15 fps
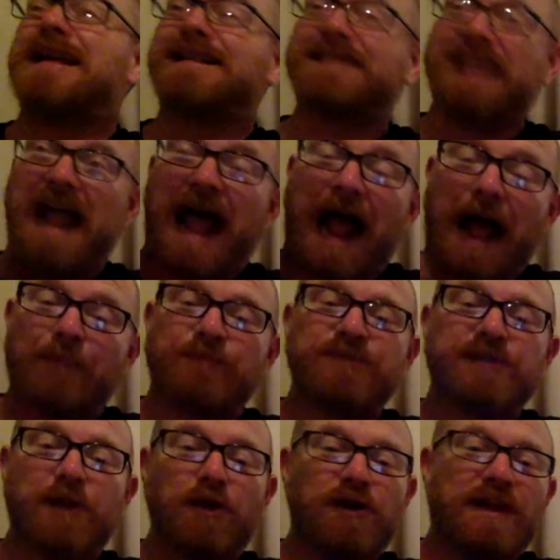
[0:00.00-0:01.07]
is
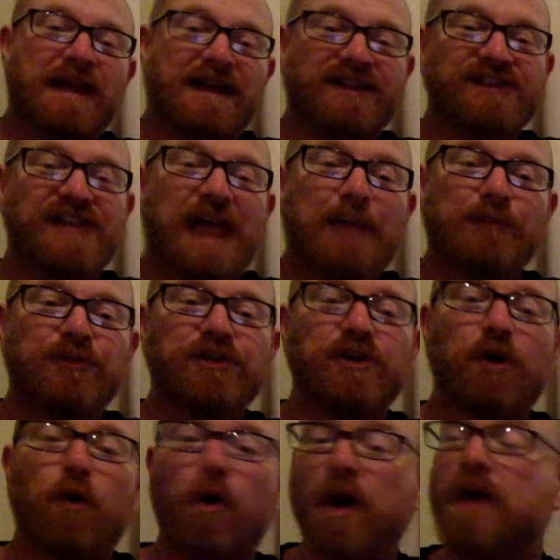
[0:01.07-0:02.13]
absolutely
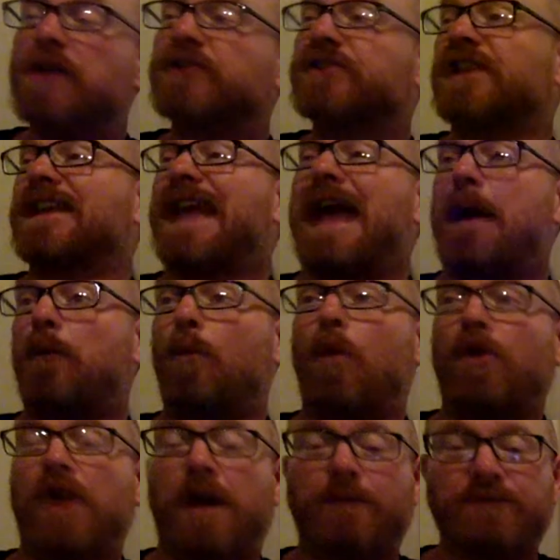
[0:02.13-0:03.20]
exceptional to get
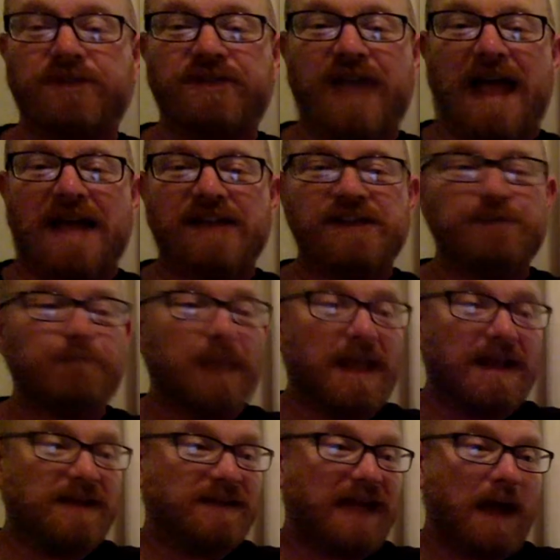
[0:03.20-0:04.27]
one up to that
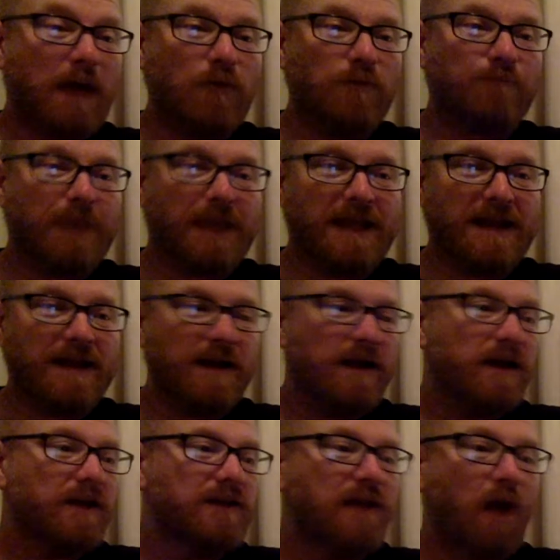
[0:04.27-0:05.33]
speed. That would be
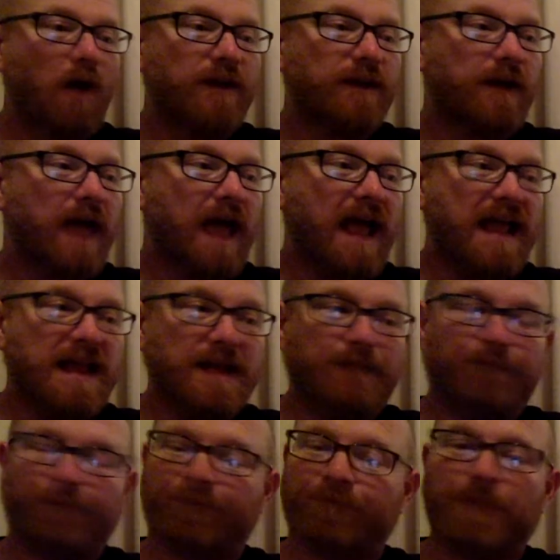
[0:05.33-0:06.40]
like a,
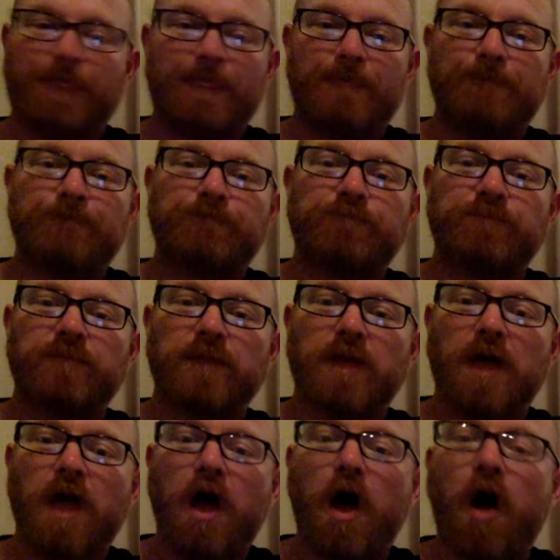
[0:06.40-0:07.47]

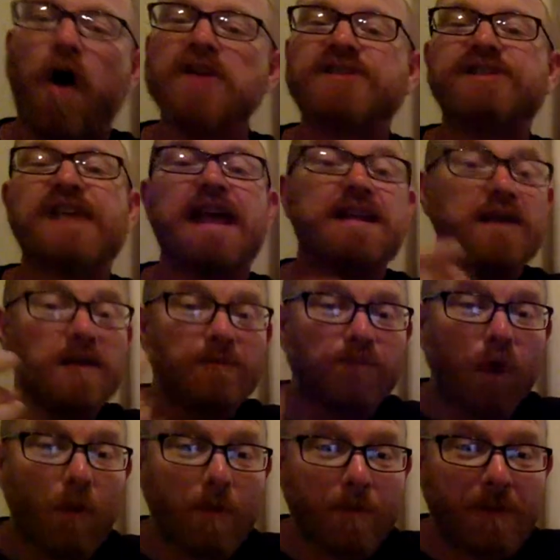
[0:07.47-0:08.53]
I'd say
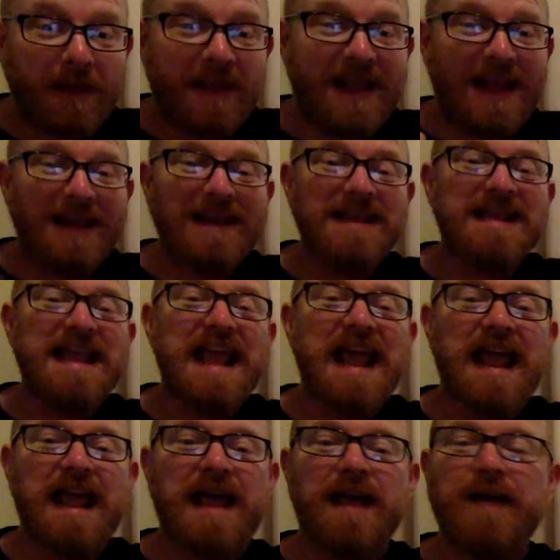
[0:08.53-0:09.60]
probably in a
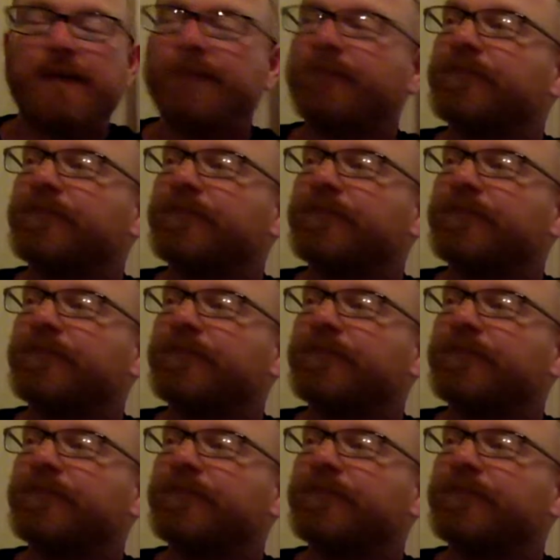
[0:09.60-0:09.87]
year,